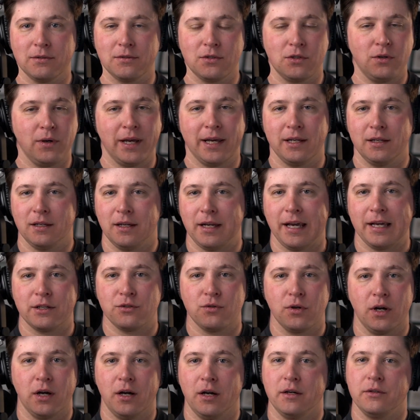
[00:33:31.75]
so you had an
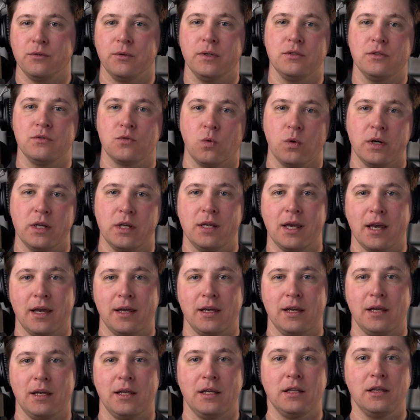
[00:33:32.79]
extra
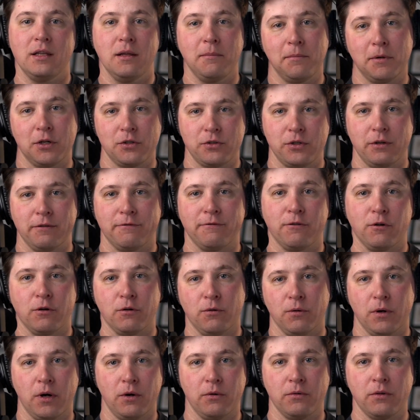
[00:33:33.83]
$120K in the budget for
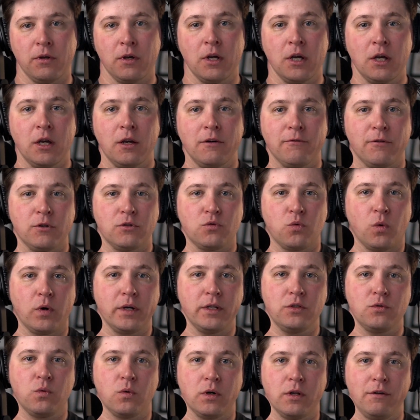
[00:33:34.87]
growth for
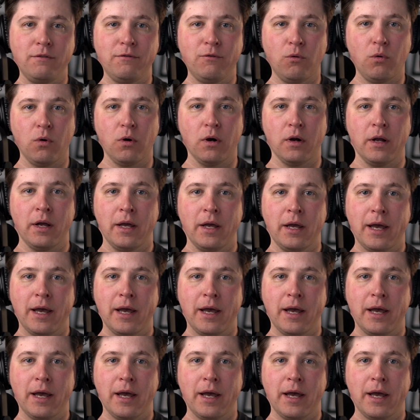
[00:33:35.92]
2024,